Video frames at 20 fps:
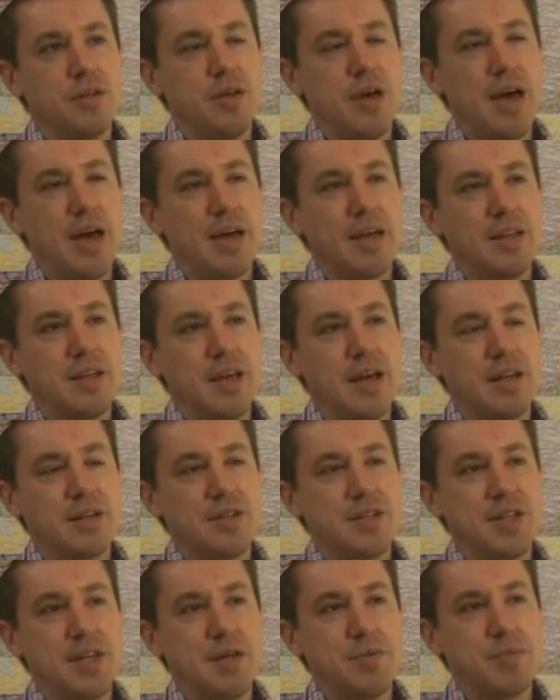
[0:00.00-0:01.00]
and
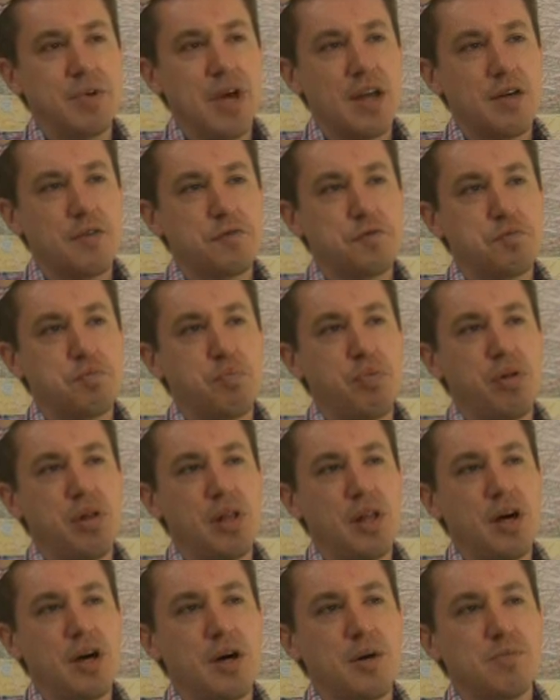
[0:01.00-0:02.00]
yet deep kind of
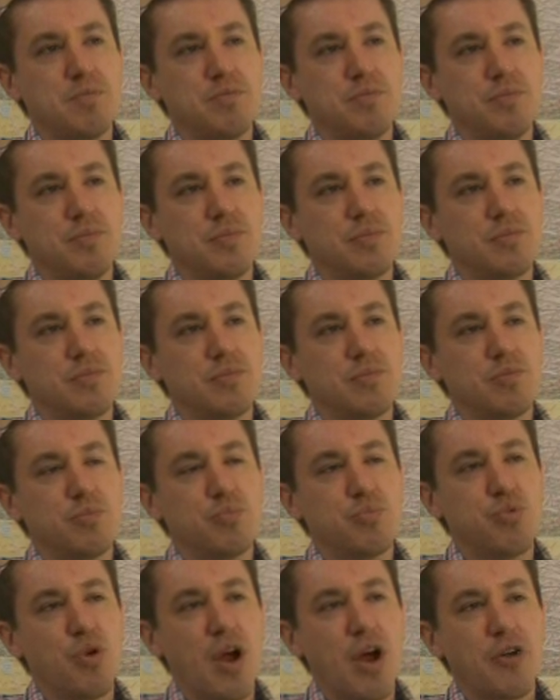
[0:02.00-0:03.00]
plum,
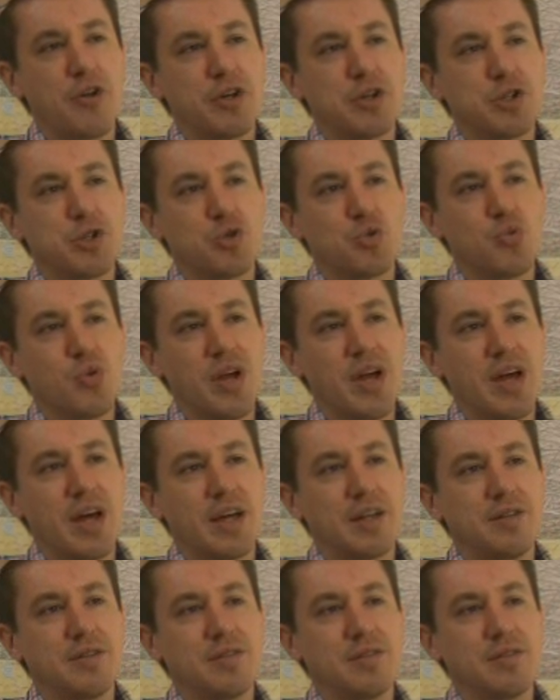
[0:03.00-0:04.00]
brownish
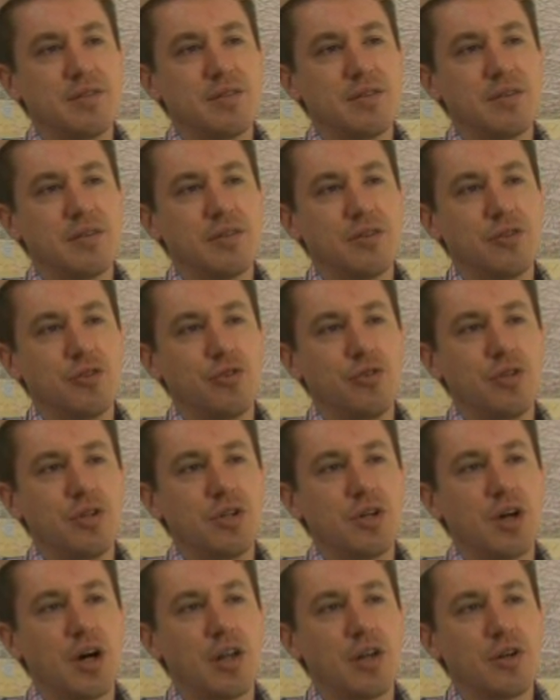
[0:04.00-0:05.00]
red.
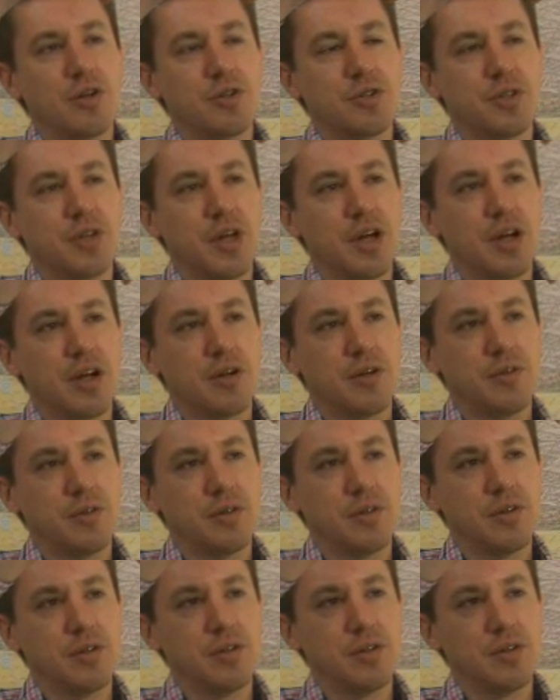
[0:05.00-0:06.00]
Good colors there.
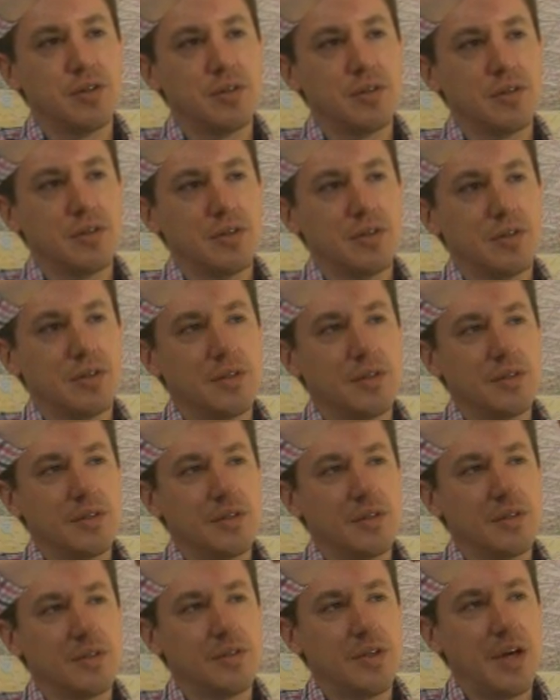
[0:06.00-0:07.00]

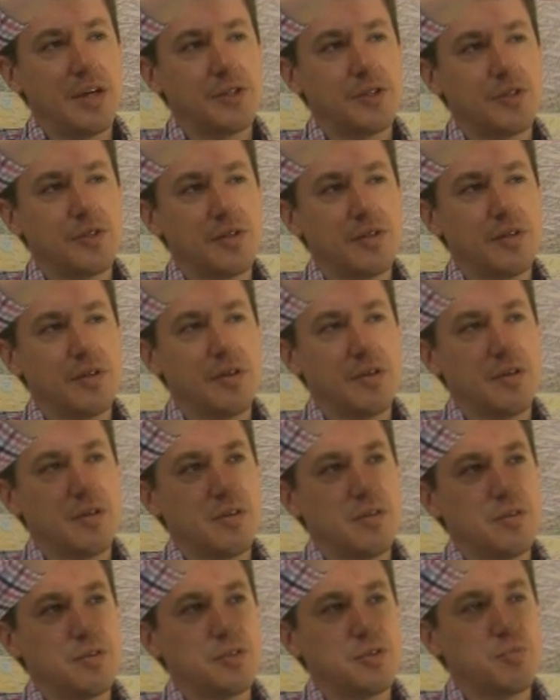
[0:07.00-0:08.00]
Nice,
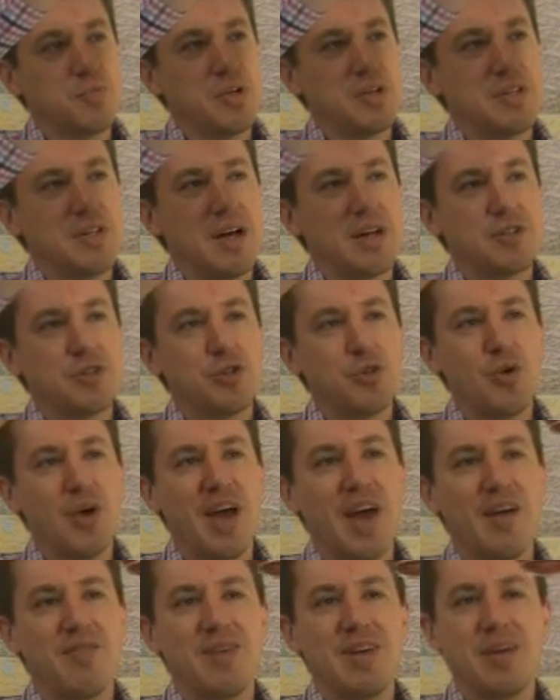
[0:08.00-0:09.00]
but not too
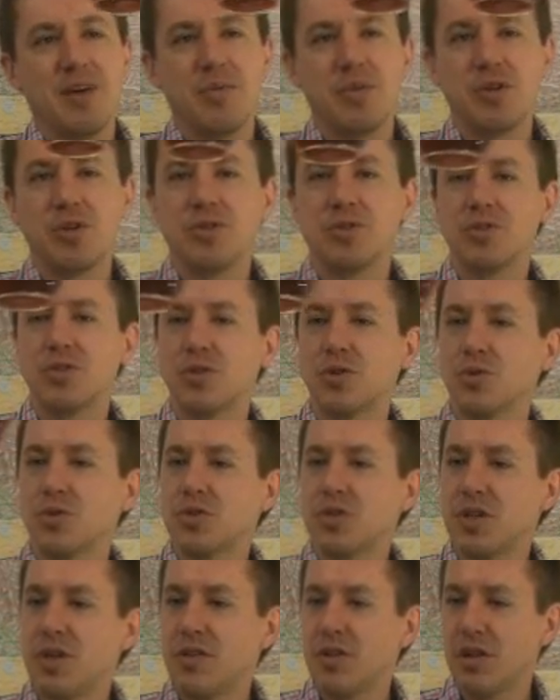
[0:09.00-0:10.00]
heavy. I mean, you can still
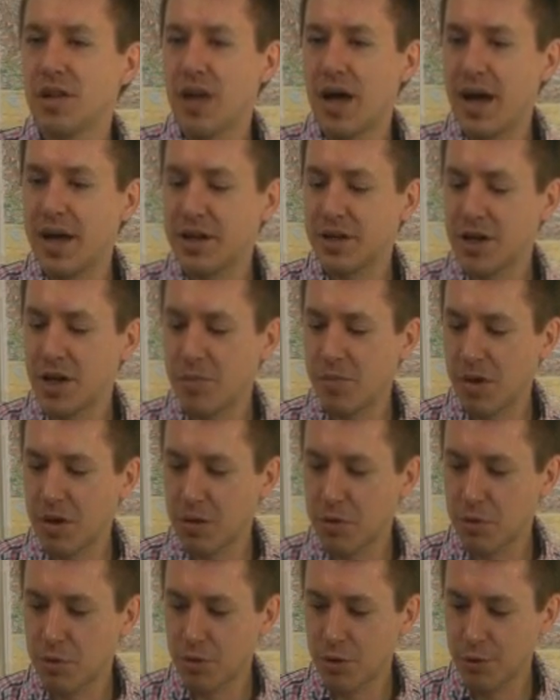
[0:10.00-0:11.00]
see the light
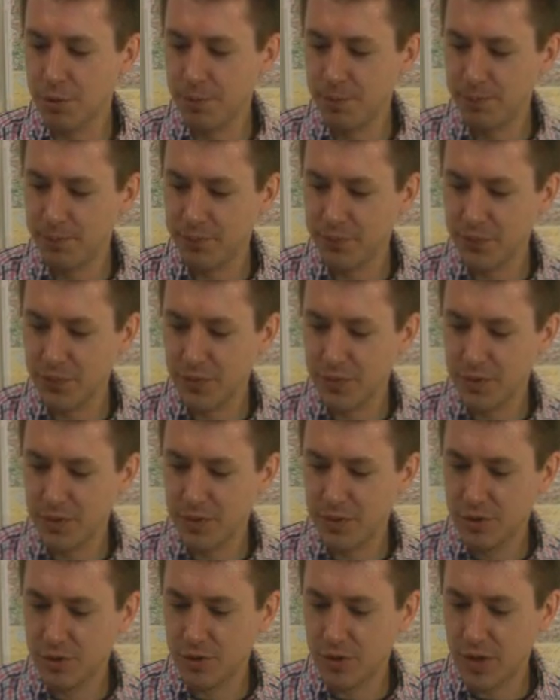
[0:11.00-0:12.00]
coming through.
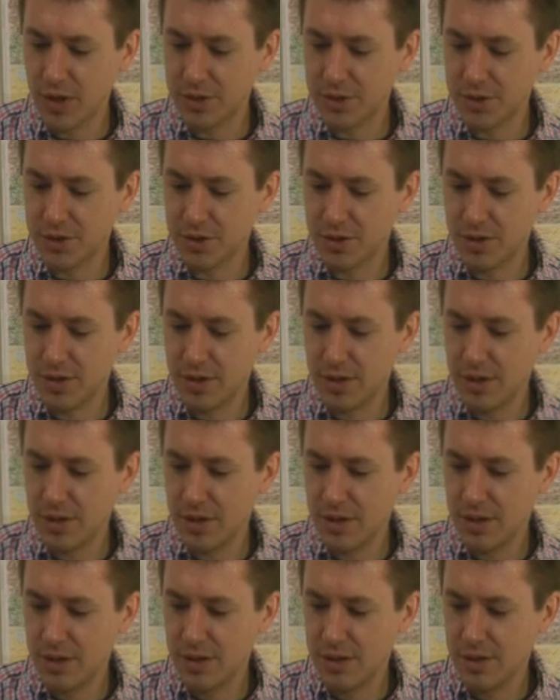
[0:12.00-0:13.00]
So it's
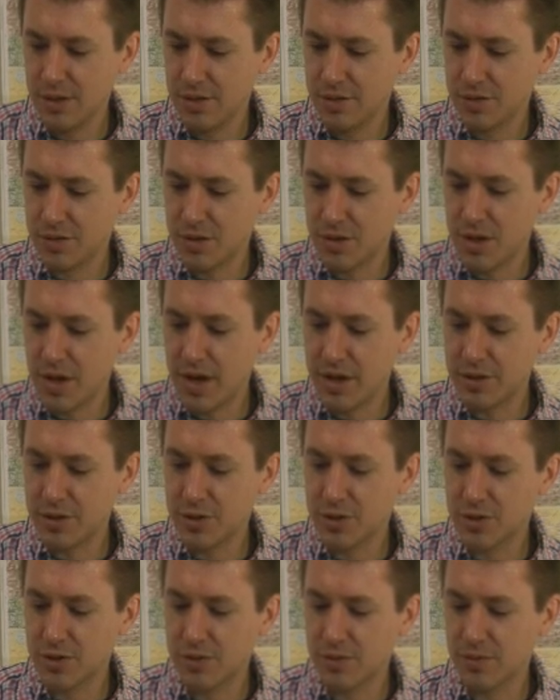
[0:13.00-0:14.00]
a
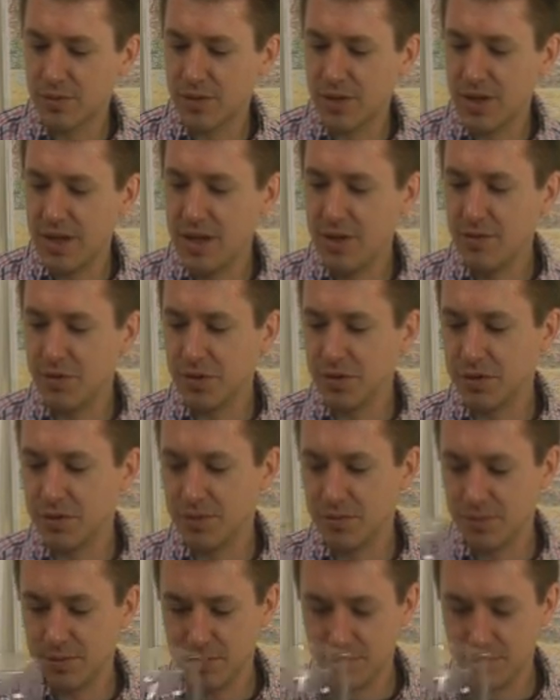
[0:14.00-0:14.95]
nice, even,